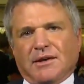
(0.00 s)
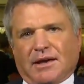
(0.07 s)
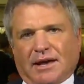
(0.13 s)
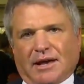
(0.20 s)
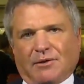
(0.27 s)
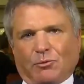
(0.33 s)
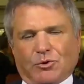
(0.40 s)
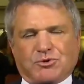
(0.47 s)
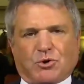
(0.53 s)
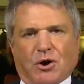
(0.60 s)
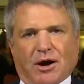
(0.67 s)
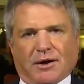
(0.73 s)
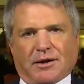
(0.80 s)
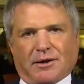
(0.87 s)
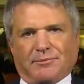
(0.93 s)
and we're
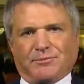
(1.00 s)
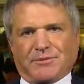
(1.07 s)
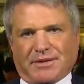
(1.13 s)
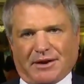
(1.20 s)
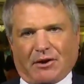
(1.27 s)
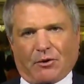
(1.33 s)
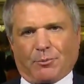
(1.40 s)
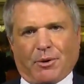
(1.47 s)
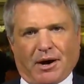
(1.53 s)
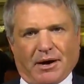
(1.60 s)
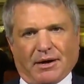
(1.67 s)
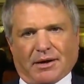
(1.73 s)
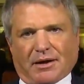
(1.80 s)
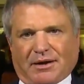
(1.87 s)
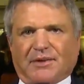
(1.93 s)
trying to get
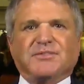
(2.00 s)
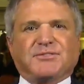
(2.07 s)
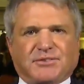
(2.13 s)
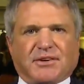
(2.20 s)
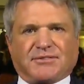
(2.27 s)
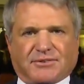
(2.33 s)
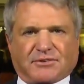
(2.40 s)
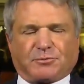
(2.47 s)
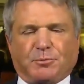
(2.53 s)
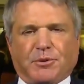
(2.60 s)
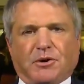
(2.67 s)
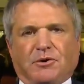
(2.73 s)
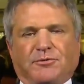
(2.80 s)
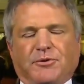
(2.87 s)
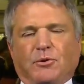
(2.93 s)
everybody a consensus
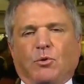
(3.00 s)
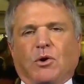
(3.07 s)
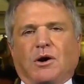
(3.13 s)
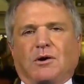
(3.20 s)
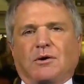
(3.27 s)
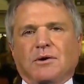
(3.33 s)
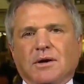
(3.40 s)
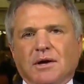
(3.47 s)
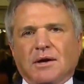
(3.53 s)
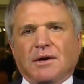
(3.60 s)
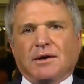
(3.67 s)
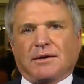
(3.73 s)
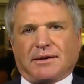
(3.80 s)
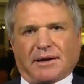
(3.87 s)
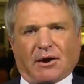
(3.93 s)
bill, if you will,
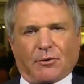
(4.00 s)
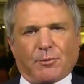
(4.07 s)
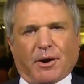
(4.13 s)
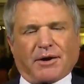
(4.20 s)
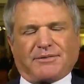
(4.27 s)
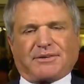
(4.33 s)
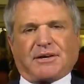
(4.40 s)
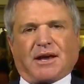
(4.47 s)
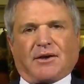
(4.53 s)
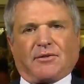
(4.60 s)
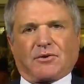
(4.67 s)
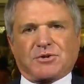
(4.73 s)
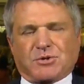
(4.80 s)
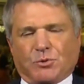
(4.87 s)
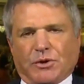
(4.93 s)
get everybody
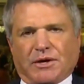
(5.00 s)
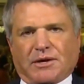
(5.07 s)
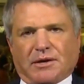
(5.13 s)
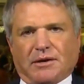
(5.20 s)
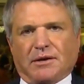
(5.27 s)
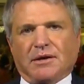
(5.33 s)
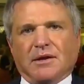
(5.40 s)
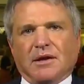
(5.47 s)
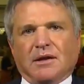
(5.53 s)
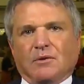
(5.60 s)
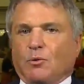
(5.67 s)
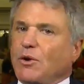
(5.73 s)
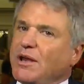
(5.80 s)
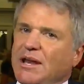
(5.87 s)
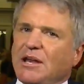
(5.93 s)
together so
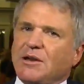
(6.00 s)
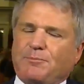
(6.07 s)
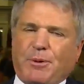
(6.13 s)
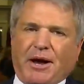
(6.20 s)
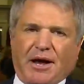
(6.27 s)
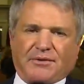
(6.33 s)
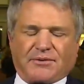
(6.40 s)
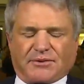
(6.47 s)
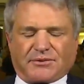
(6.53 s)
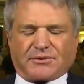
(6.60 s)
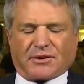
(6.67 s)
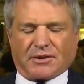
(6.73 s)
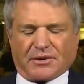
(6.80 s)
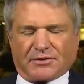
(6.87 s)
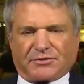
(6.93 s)
we need to pass. This is
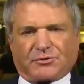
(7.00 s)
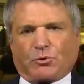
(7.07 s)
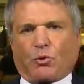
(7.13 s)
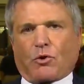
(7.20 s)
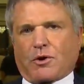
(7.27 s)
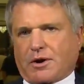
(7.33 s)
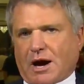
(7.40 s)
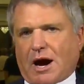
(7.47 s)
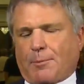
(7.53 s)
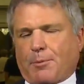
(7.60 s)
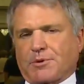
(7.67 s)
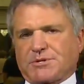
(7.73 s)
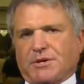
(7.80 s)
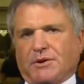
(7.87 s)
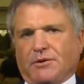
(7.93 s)
a historic
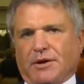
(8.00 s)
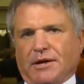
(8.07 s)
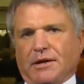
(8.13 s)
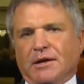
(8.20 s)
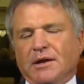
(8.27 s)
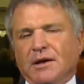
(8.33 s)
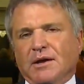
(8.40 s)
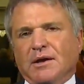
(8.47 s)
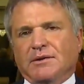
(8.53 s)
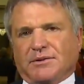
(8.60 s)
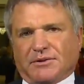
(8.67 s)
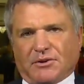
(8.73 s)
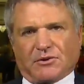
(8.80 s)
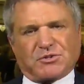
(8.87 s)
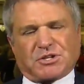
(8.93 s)
opportunity
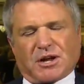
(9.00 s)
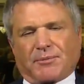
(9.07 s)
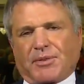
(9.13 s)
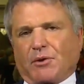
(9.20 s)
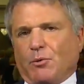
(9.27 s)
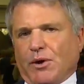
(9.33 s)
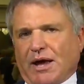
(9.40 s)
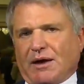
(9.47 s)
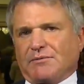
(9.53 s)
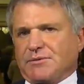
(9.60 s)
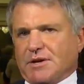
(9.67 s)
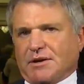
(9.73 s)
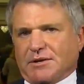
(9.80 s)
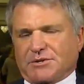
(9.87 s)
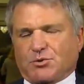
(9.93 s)
to do something we haven't
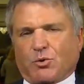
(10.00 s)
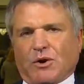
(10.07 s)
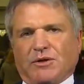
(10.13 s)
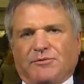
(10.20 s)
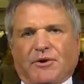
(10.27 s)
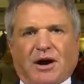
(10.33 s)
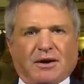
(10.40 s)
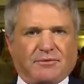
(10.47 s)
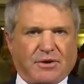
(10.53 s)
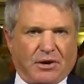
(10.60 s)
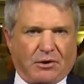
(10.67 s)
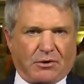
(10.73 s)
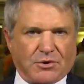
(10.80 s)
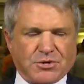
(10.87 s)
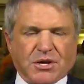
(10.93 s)
done in 25
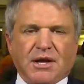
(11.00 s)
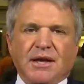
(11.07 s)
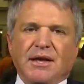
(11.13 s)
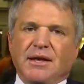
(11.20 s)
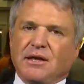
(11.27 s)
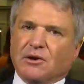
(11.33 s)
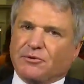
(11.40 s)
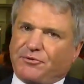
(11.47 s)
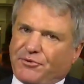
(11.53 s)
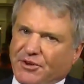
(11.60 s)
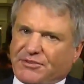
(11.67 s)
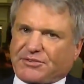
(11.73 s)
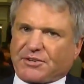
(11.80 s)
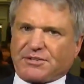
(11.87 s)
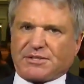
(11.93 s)
years. It'll
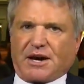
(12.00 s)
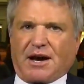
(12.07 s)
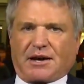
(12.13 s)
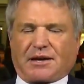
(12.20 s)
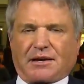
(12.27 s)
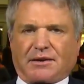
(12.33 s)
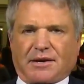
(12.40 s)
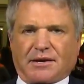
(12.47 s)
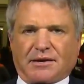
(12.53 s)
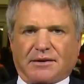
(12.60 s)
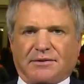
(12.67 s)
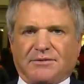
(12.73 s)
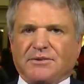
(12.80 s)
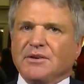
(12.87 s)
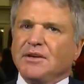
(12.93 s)
fix the DACA
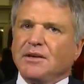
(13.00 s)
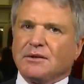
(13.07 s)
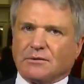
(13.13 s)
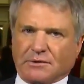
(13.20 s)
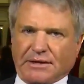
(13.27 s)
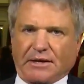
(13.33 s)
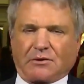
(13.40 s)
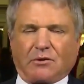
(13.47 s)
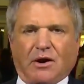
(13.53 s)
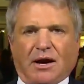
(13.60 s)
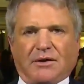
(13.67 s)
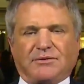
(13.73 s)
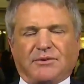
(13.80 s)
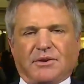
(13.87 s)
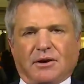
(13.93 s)
kids,
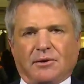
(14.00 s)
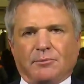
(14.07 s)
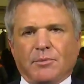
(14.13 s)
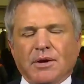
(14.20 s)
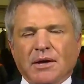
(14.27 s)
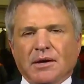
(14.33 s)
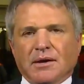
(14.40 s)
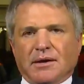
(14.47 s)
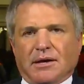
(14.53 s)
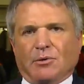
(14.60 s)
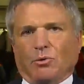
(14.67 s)
legalize them. It